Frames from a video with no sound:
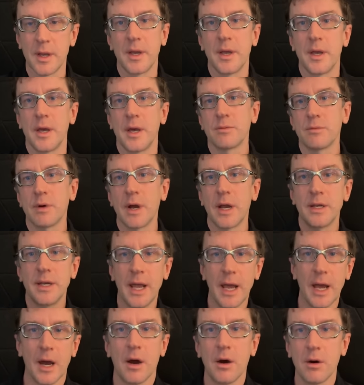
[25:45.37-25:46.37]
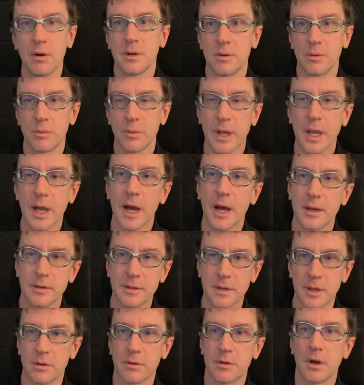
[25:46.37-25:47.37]
And right now, we got, you
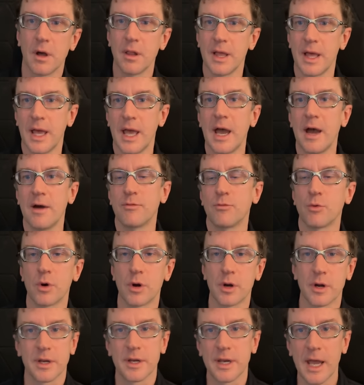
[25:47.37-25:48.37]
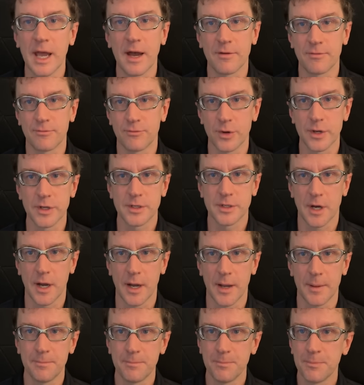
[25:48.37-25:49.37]
know, call it half work and half free
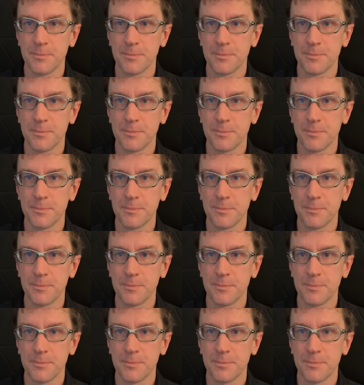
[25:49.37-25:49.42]
time.